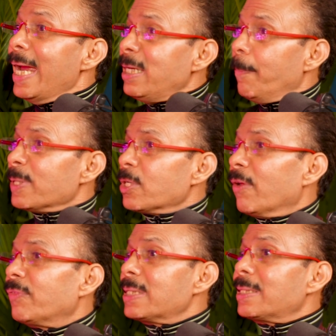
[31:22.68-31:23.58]

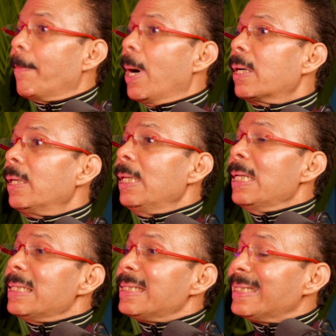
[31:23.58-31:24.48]
80% of the stomach,
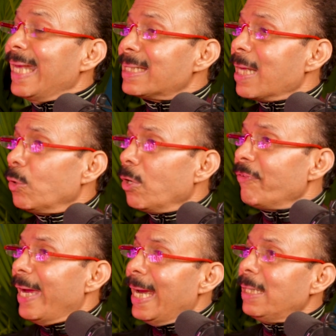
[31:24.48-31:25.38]
6
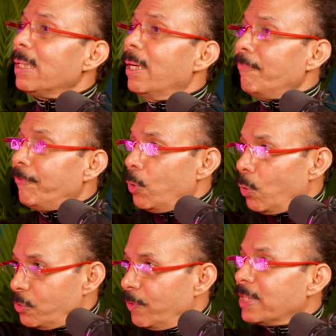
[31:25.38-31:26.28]
out of 8 lymph
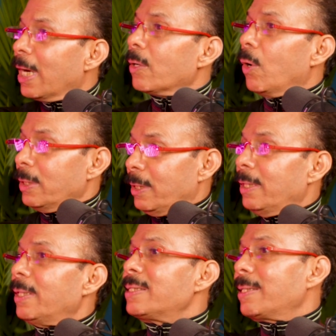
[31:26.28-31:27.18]
nodes which are
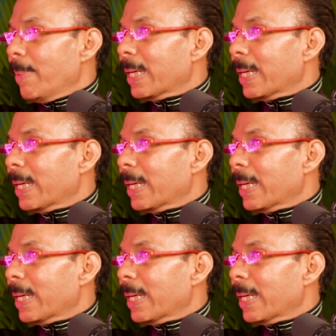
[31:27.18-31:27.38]
in the